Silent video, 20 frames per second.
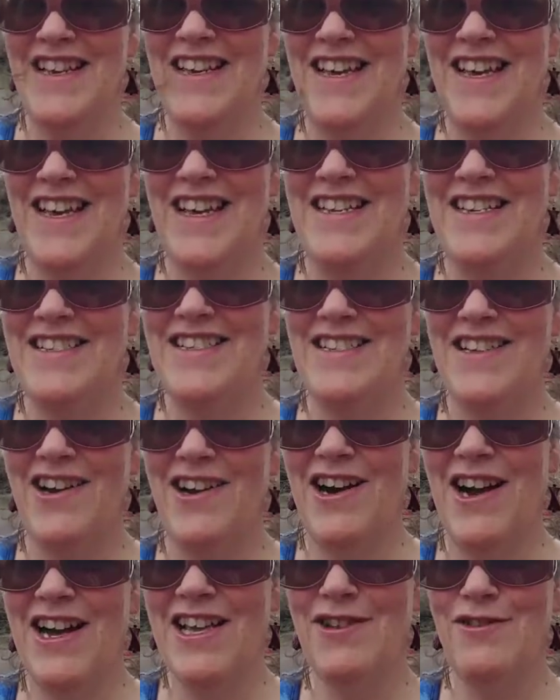and
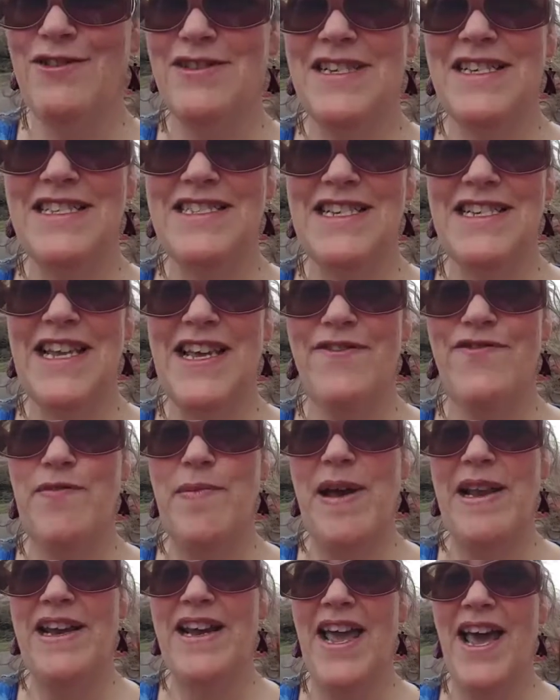I usually sit here for
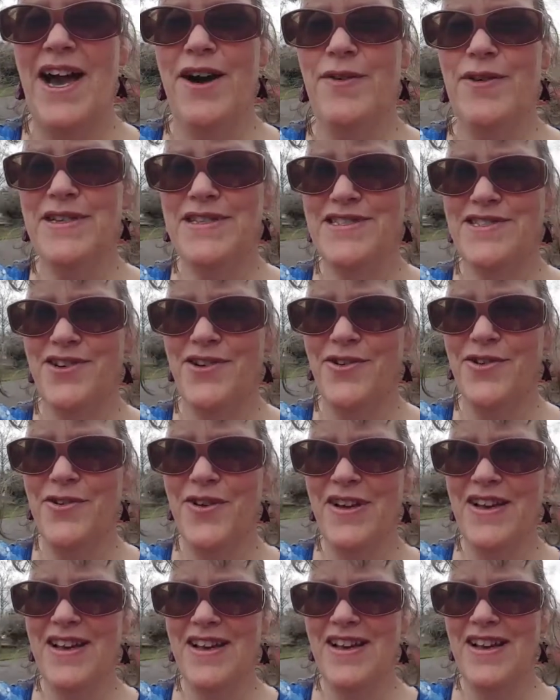about an hour, so
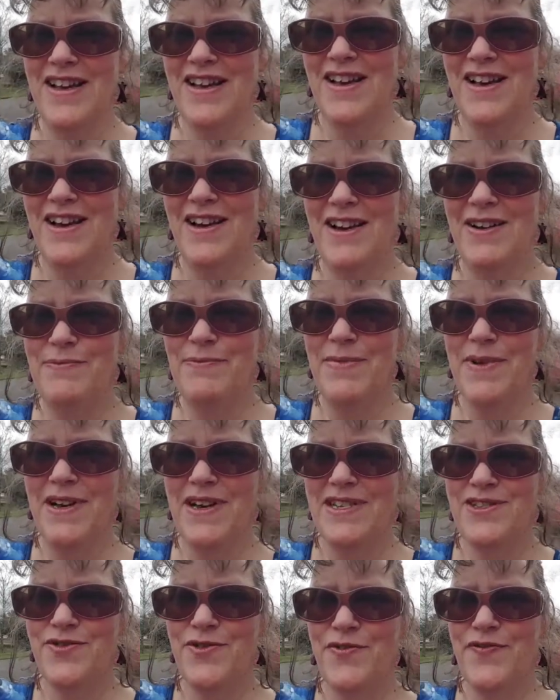
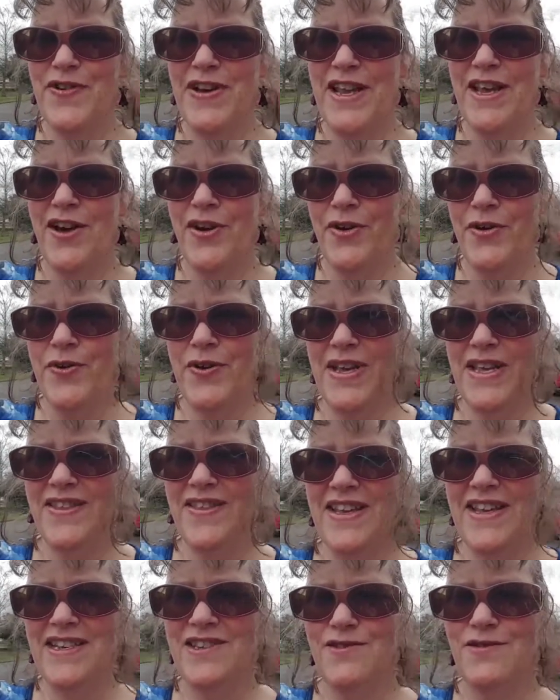I do a video
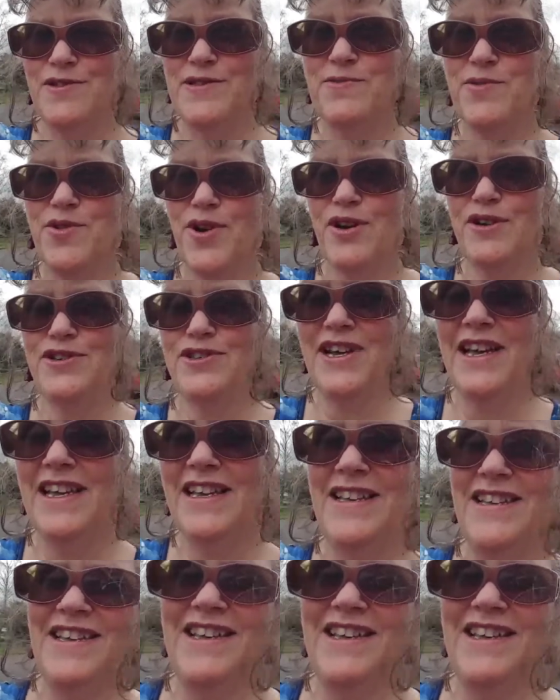and then do some crochet.